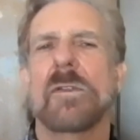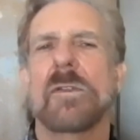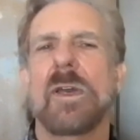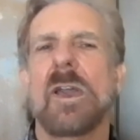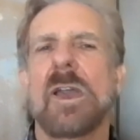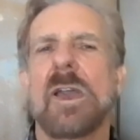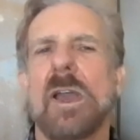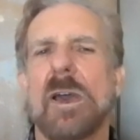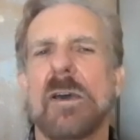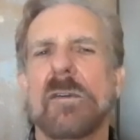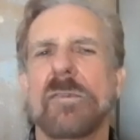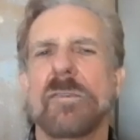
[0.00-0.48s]

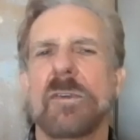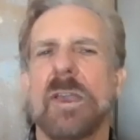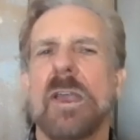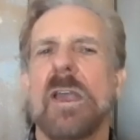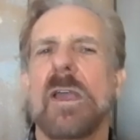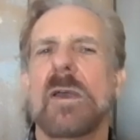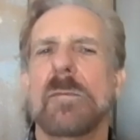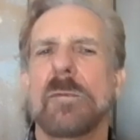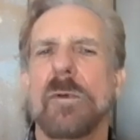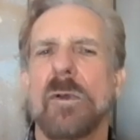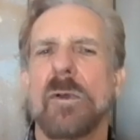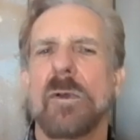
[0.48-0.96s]
They have
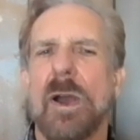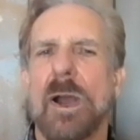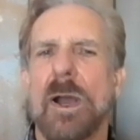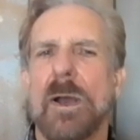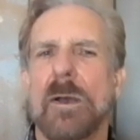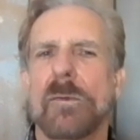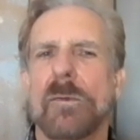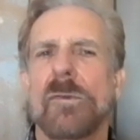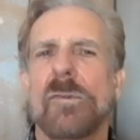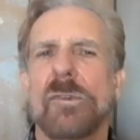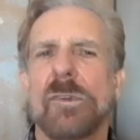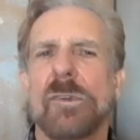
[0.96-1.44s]

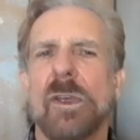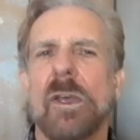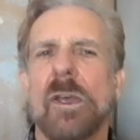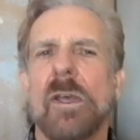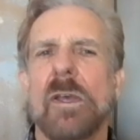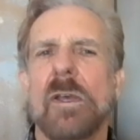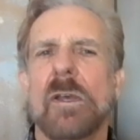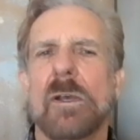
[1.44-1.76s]
campgrounds.